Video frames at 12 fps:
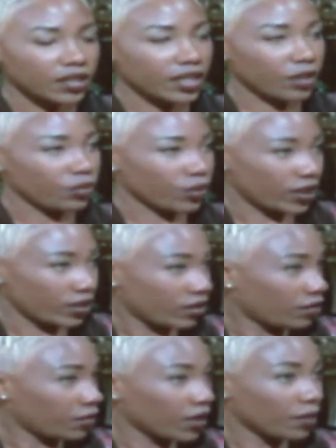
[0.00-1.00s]
They
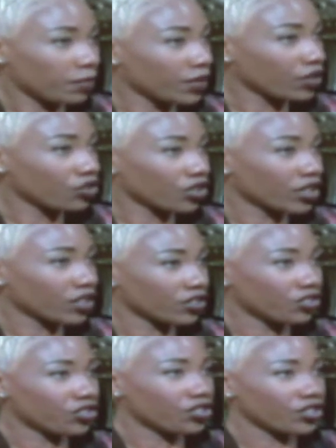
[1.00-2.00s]
raised me up in the
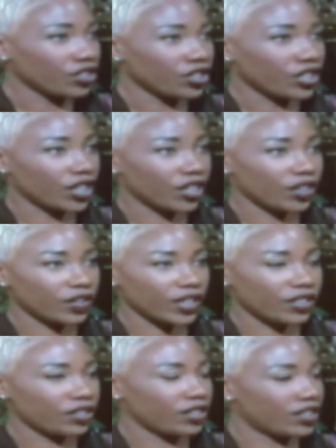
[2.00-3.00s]
church.
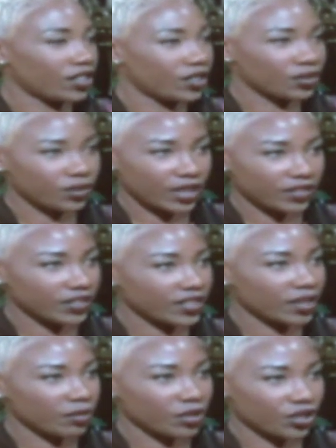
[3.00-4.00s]
I know every
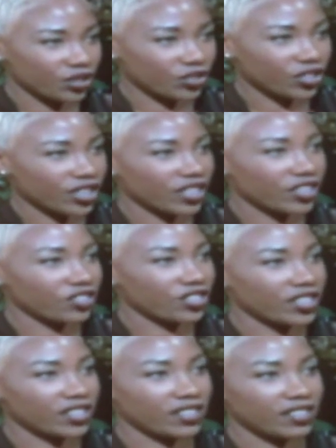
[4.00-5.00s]
time to go to church
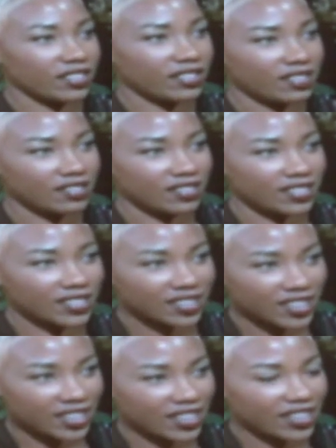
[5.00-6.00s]
and
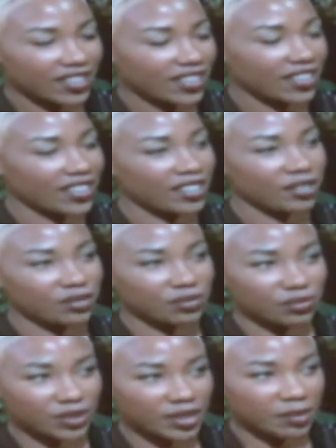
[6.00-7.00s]
study and
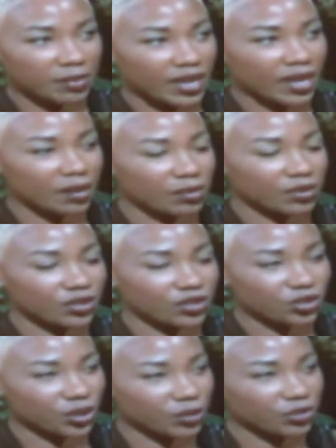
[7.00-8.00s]
read the Bible and the
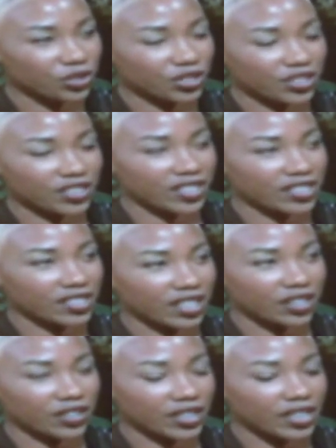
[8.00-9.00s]
scriptures,
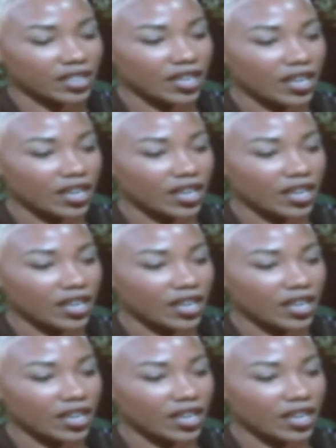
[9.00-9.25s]
etc.